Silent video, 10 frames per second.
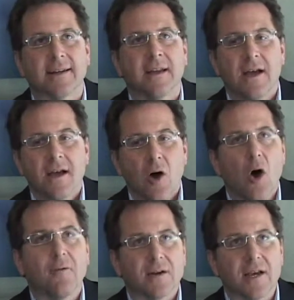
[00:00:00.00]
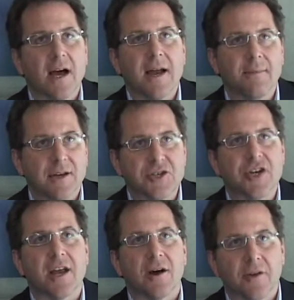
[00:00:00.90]
And over time, they
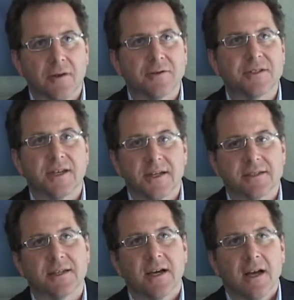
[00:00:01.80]
shed all those things,